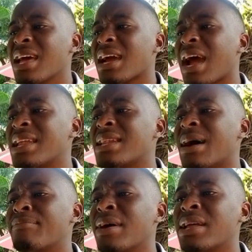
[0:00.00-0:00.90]
kind
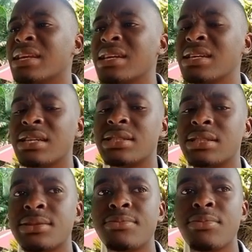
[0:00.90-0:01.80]
of many.
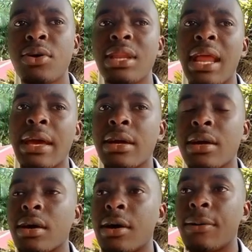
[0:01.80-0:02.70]
It's more like
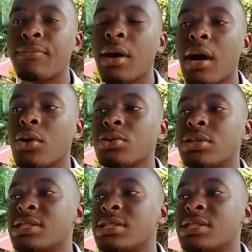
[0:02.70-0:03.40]
how